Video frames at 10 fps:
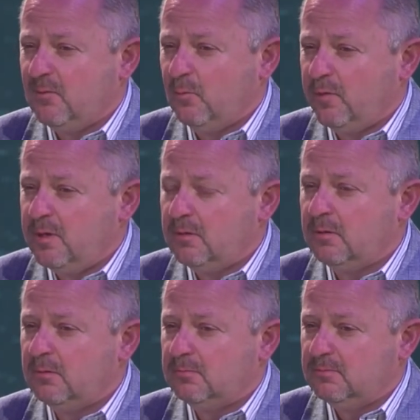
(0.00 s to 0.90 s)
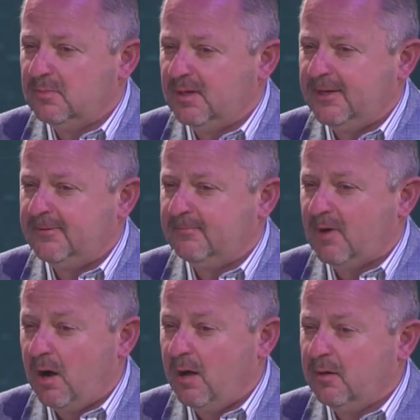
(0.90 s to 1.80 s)
real
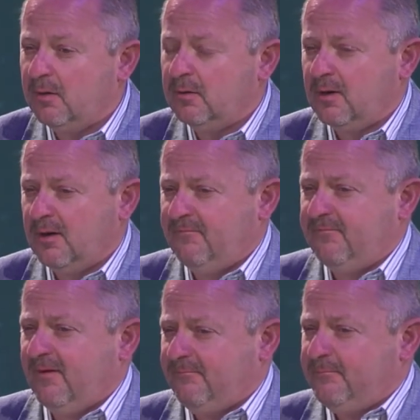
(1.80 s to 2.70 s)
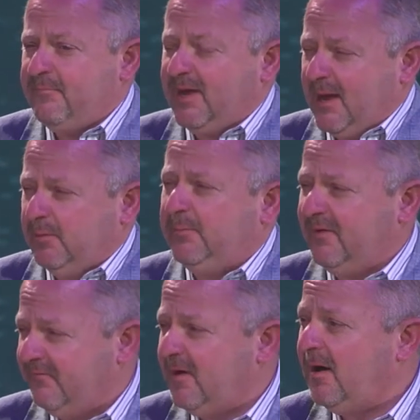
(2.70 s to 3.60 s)
honor of being able to be
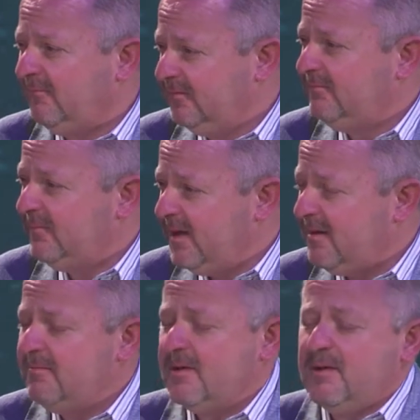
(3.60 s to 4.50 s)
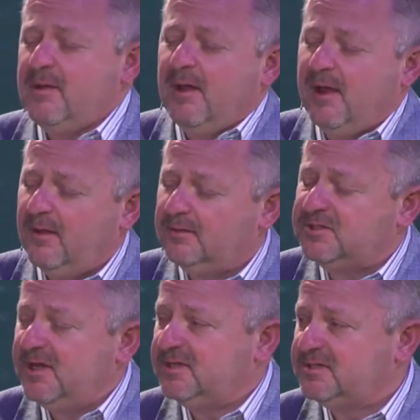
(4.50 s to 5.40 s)
involved there, and the
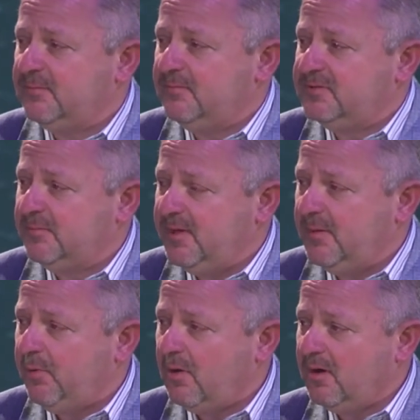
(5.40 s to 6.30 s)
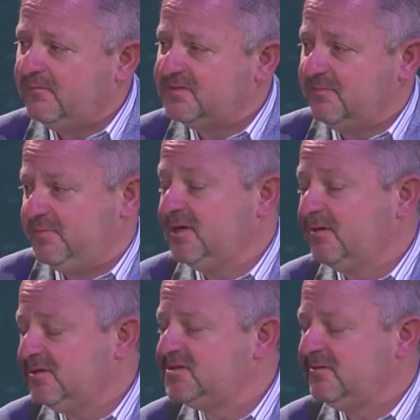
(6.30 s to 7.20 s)
chance to be a part of
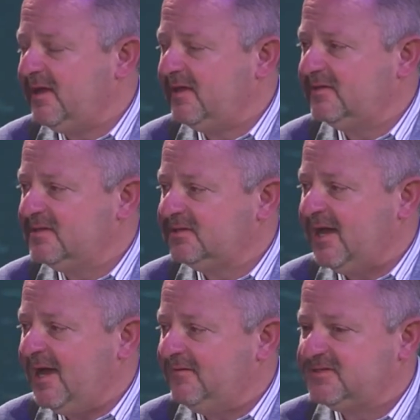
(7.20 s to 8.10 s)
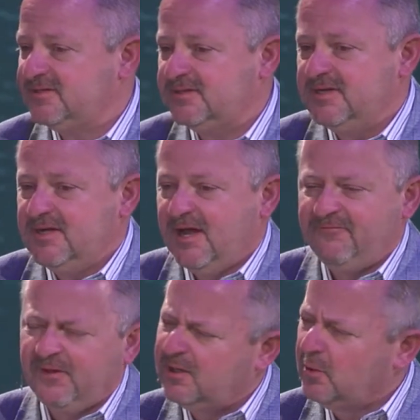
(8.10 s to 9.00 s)
particularly student athletes' lives. And I
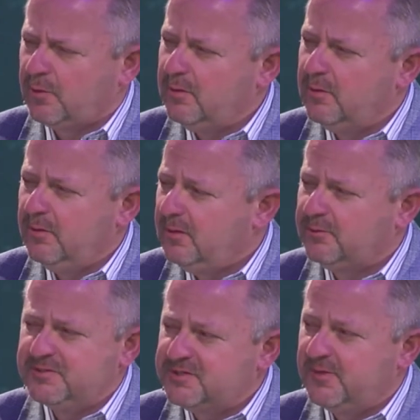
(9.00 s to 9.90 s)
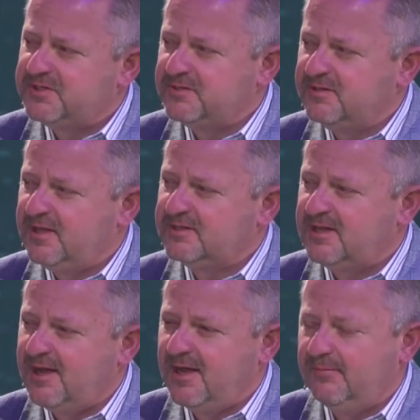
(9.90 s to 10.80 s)
felt like I grew so much during that
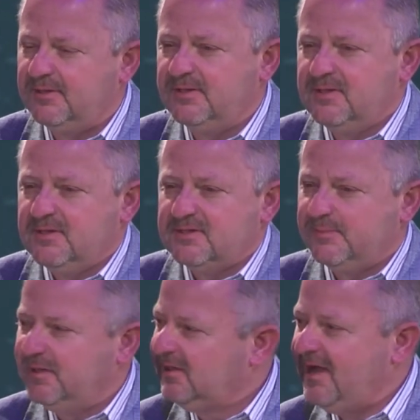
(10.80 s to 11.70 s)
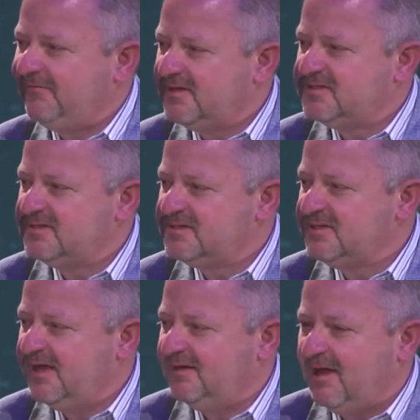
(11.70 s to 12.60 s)
time, and so many life lessons
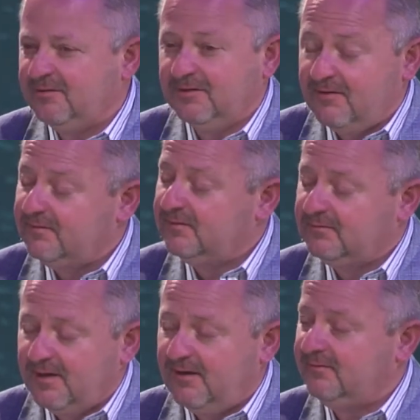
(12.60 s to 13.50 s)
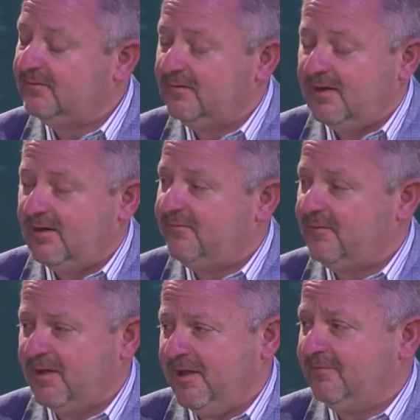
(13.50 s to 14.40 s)
that I'll never, ever
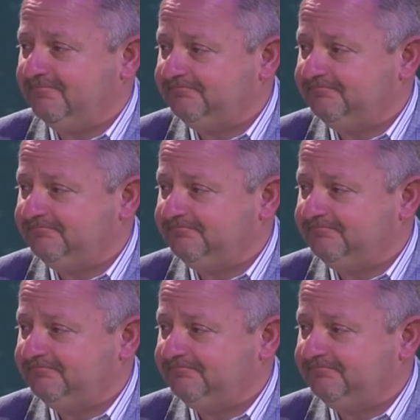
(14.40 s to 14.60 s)
forget.